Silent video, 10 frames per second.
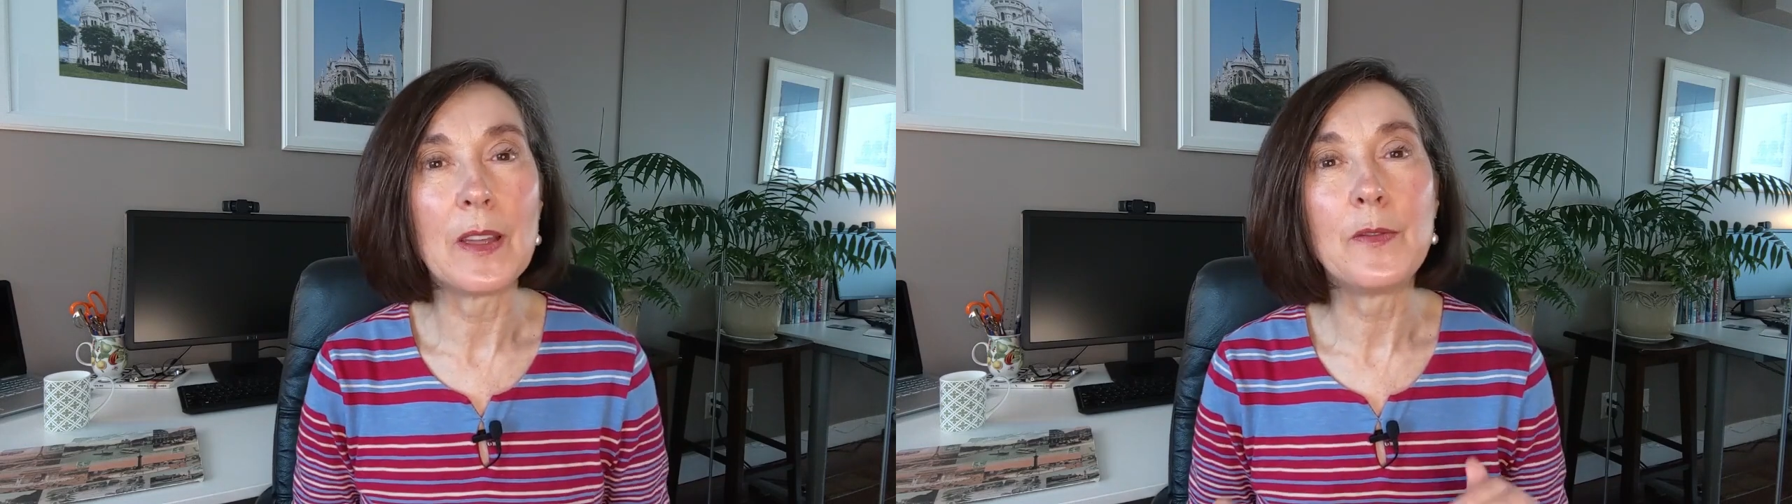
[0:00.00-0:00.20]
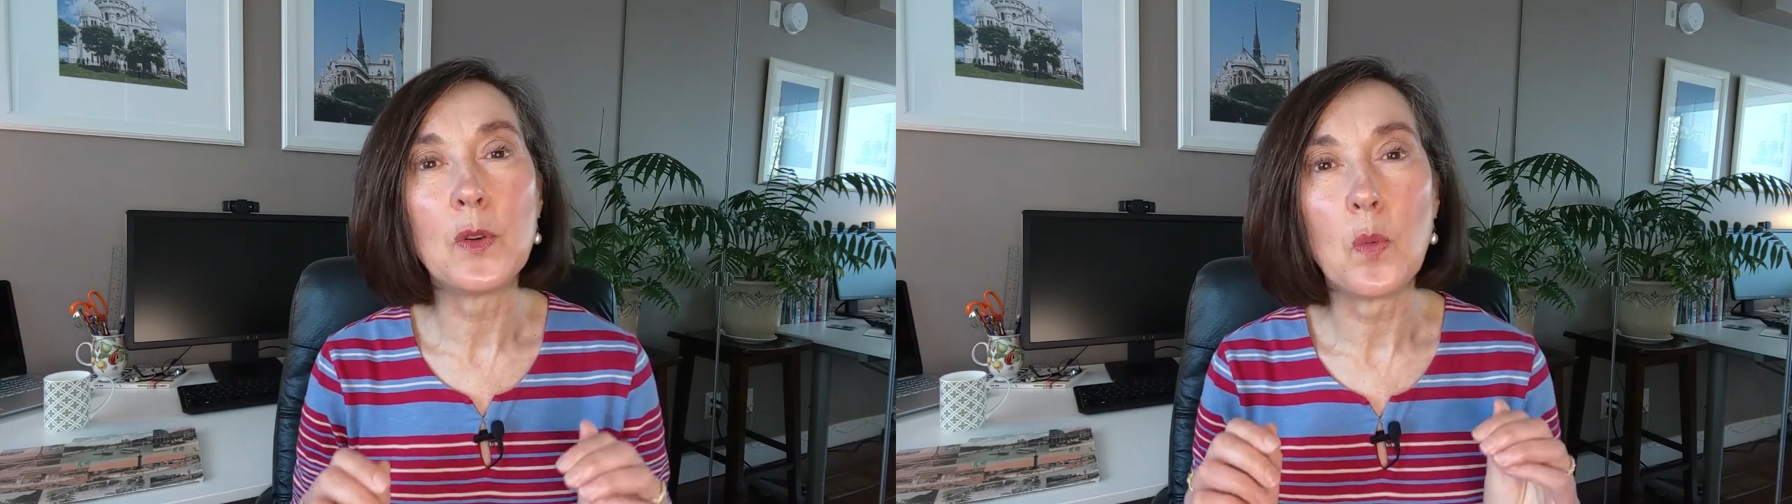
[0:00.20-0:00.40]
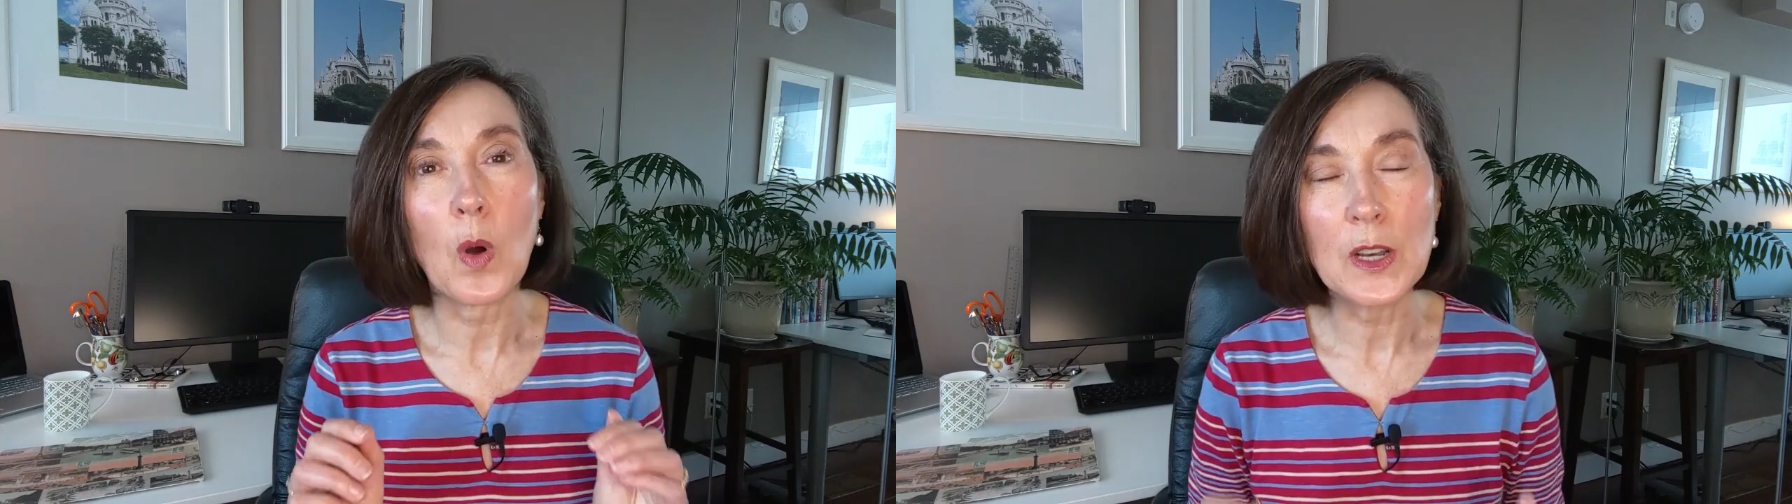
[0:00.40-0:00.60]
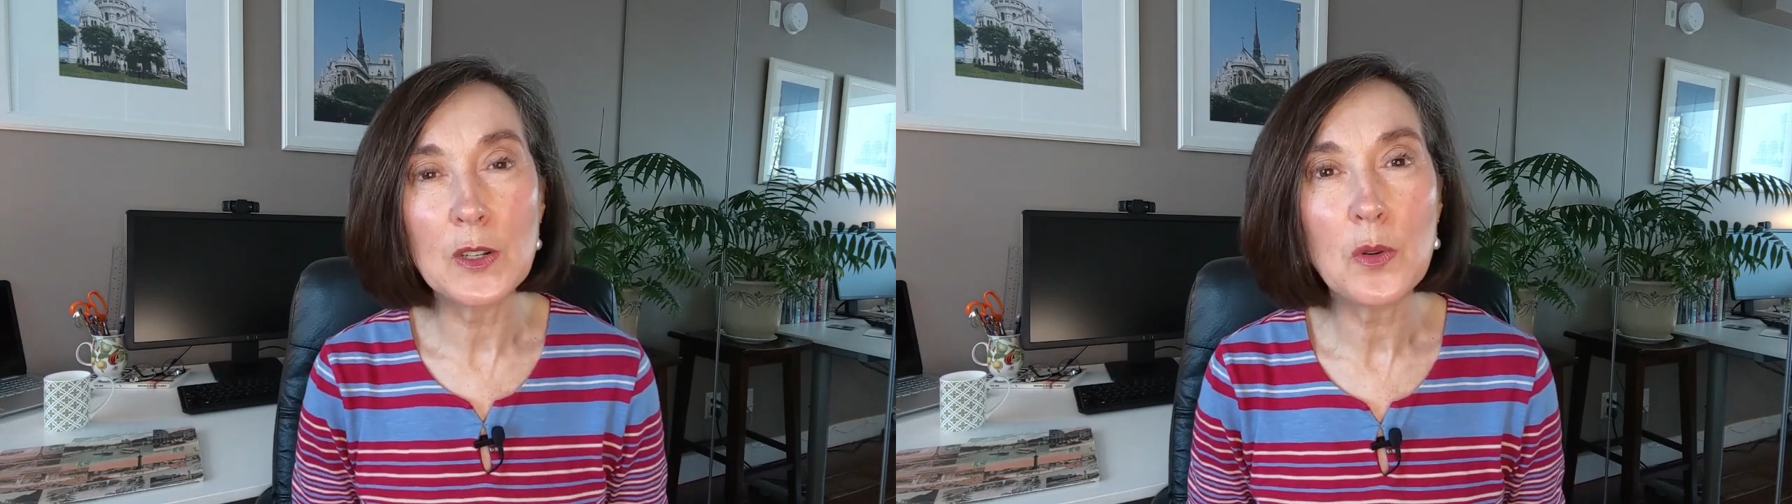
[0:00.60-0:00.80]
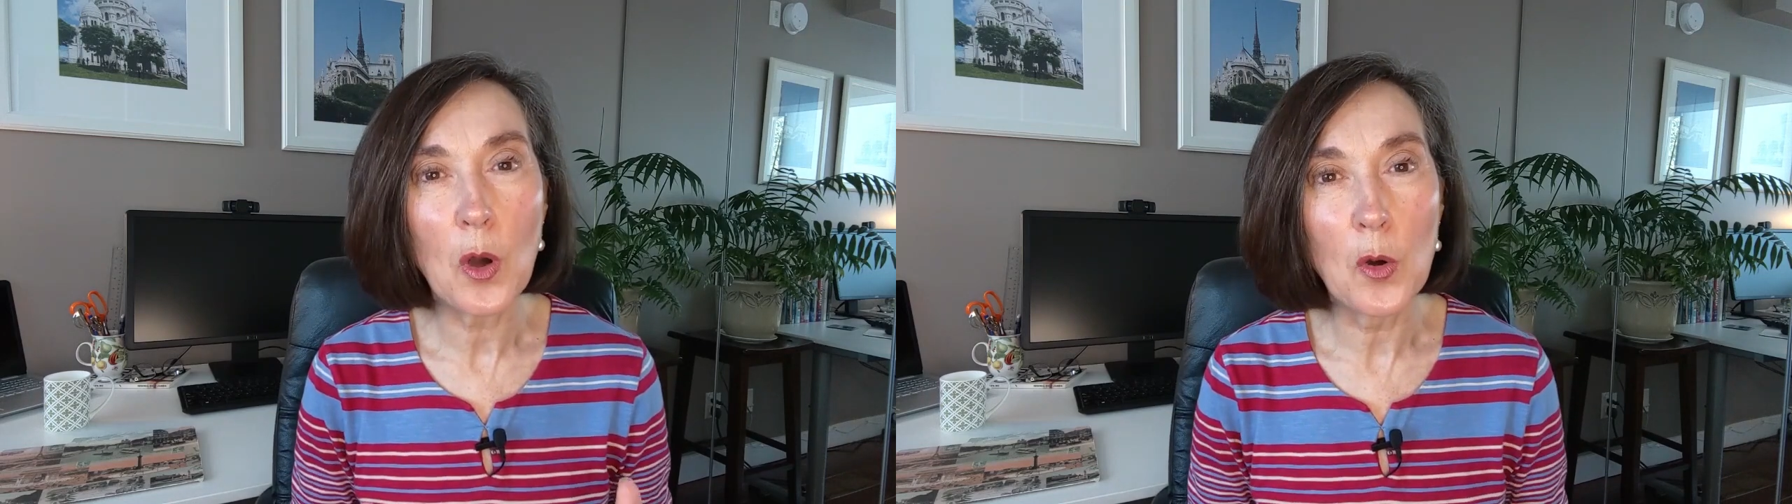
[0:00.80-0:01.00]
If you
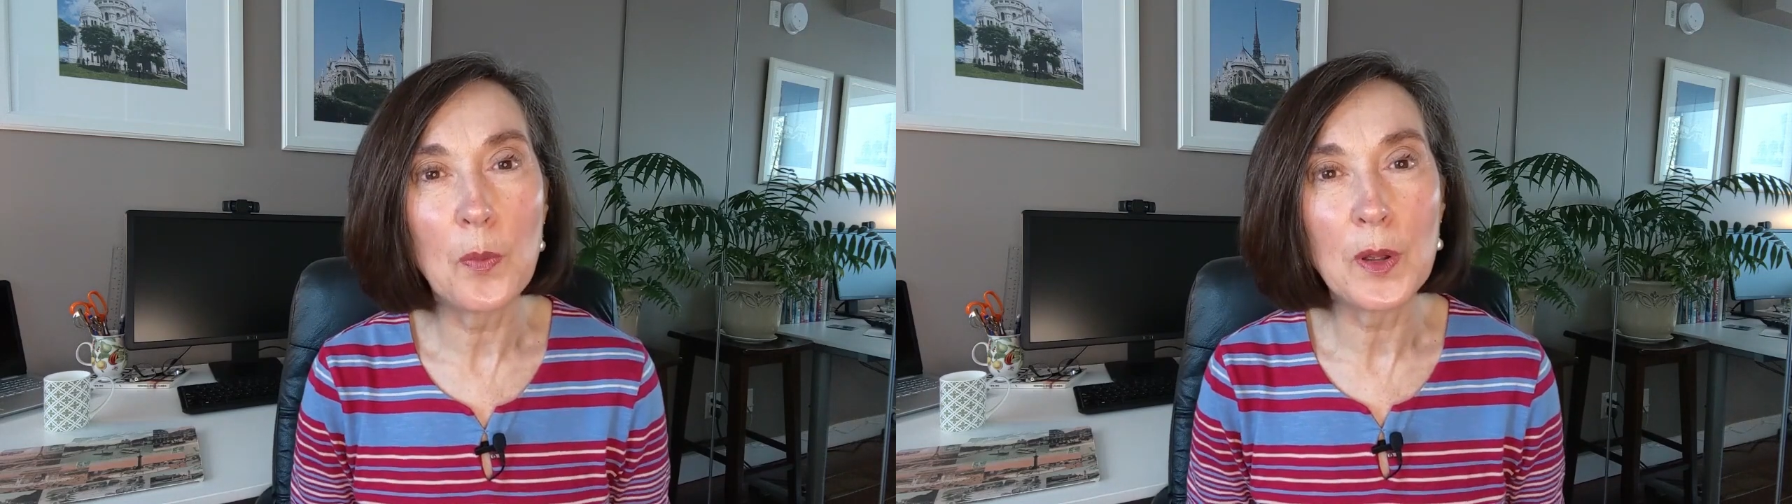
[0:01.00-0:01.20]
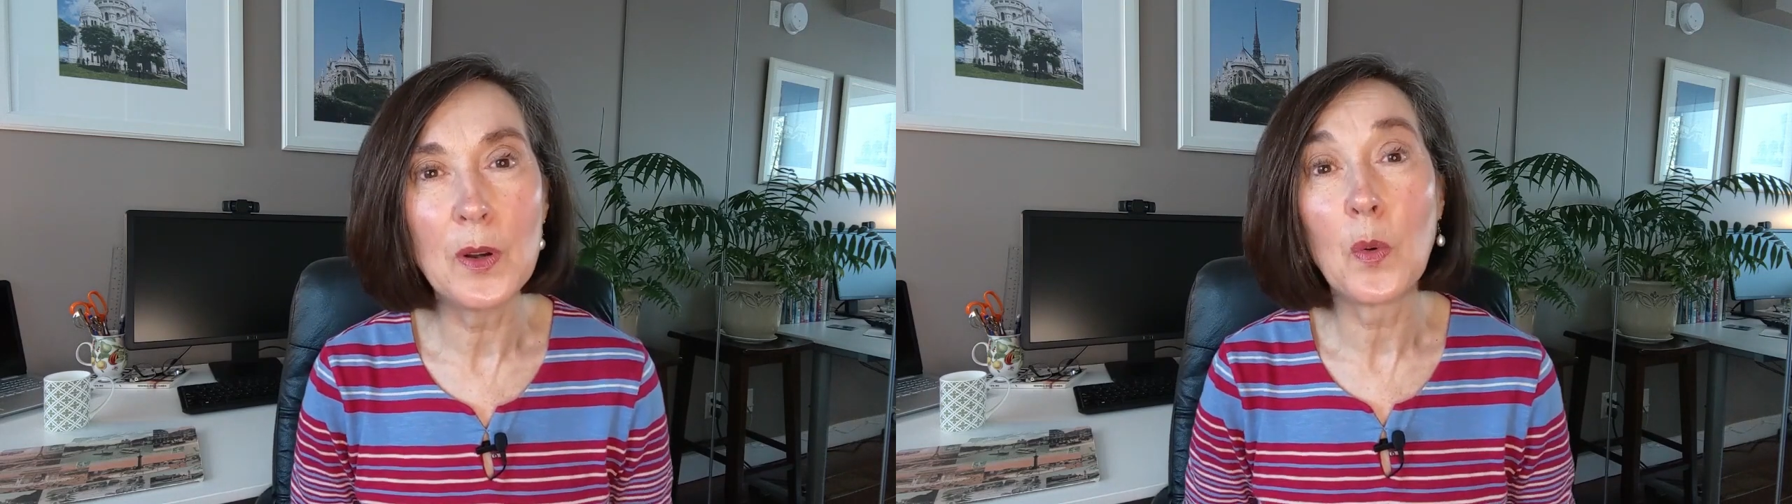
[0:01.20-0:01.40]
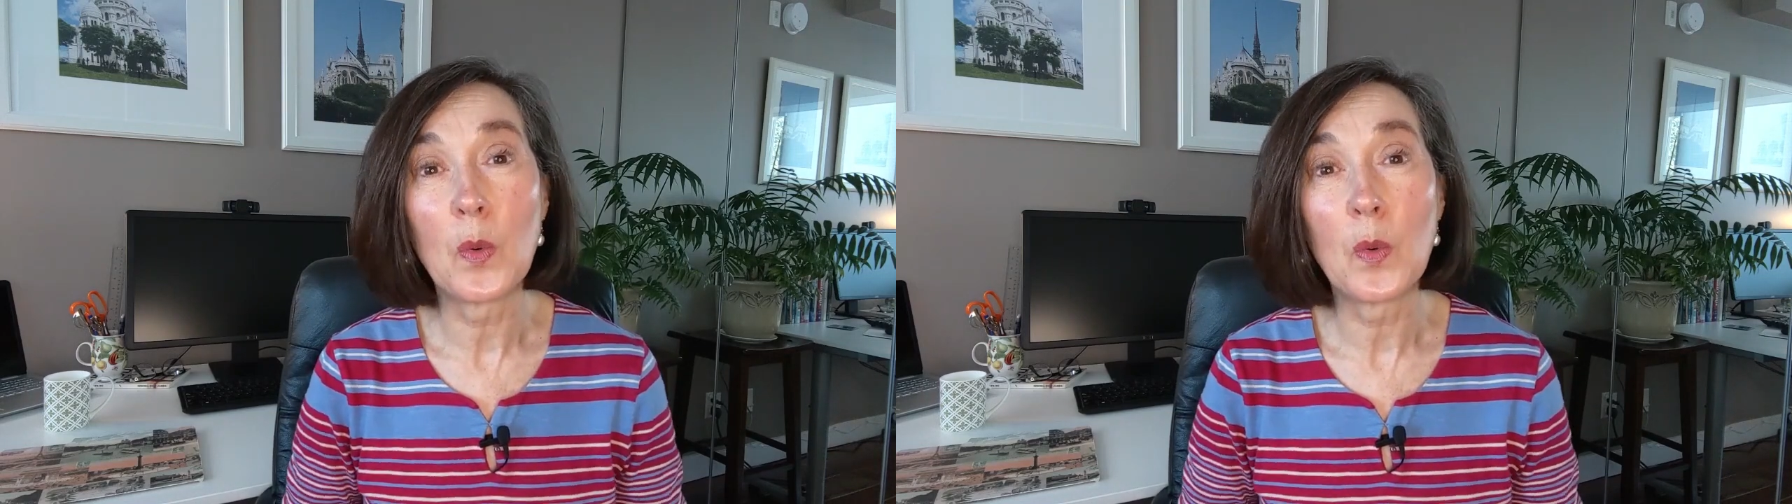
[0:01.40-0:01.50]
want to open